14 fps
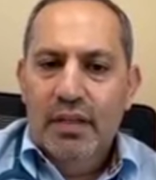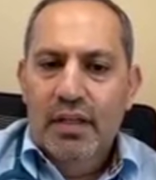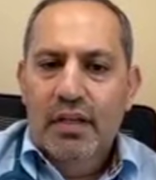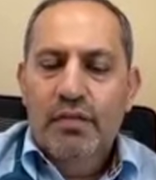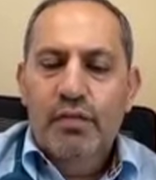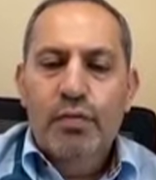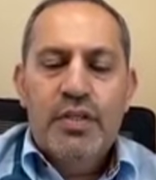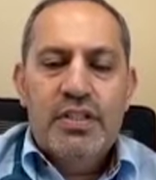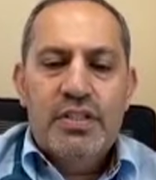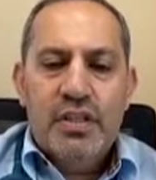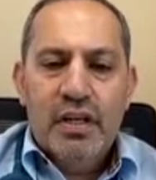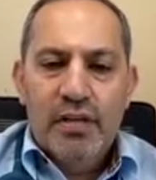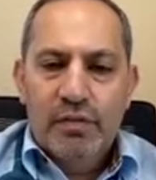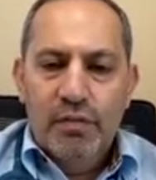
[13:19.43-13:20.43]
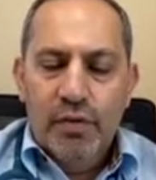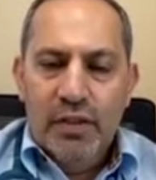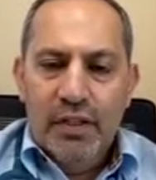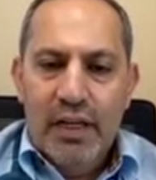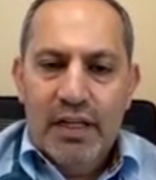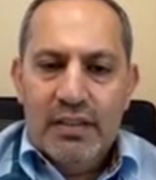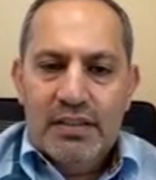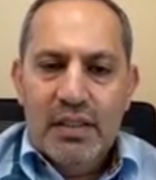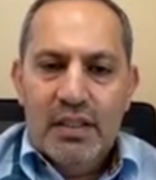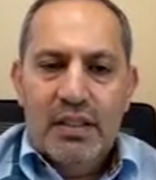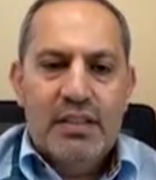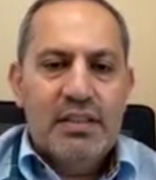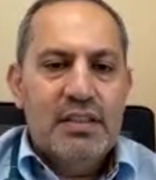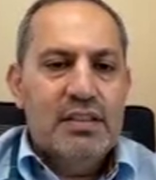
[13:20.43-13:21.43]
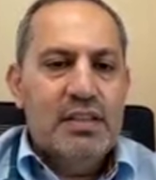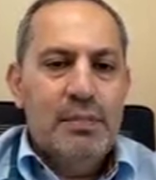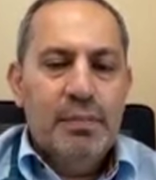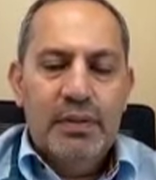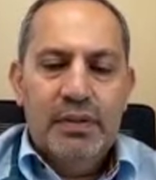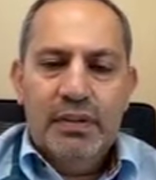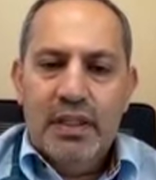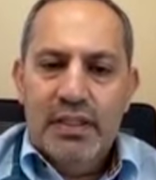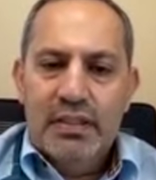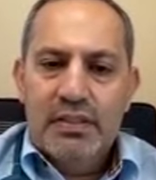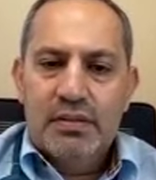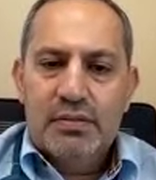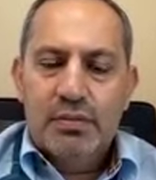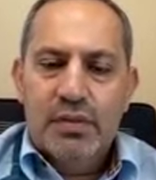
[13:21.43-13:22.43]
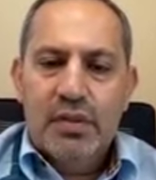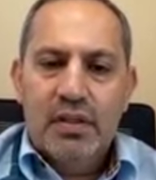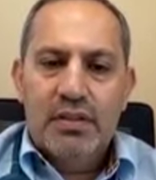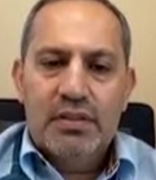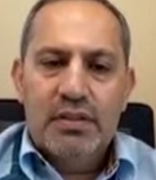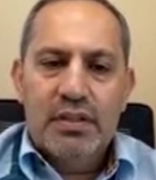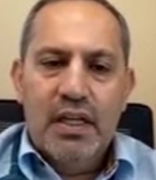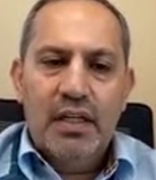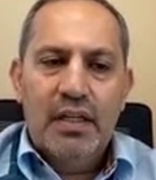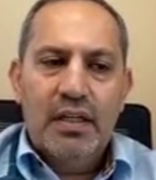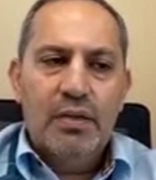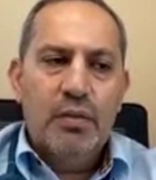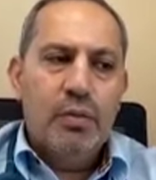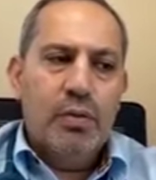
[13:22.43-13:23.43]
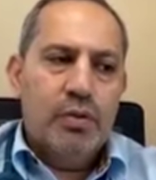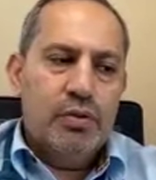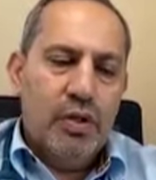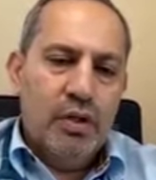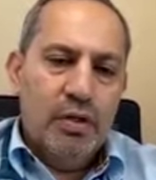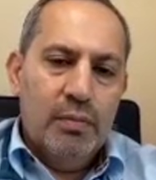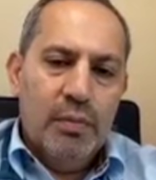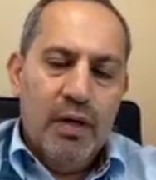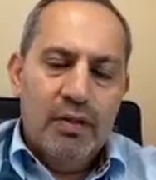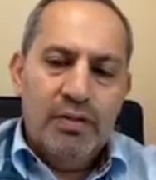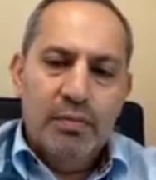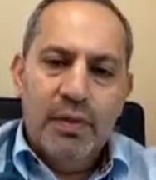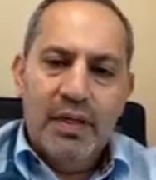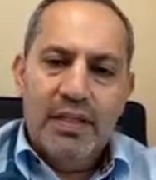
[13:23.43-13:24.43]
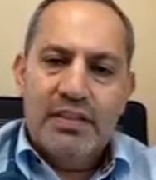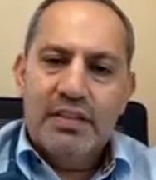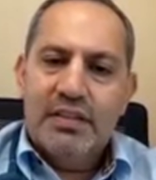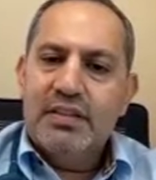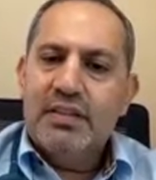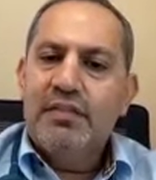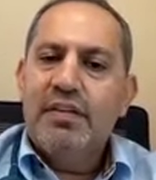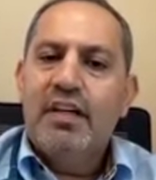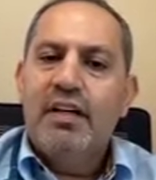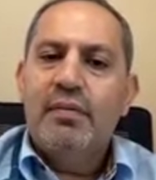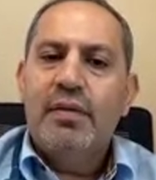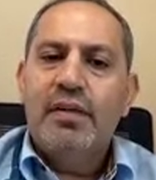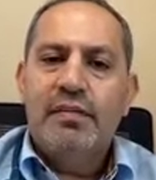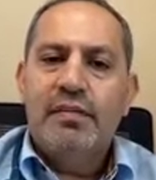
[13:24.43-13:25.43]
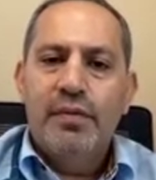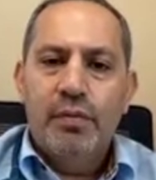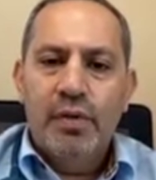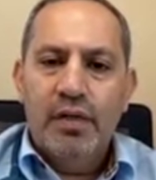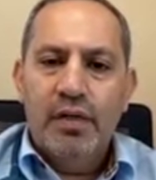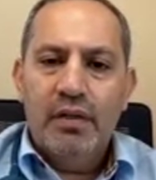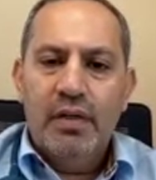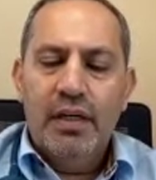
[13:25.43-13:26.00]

If we screen for cancer, it's a simple test, whether it's like we're talking about breast, it's available everywhere.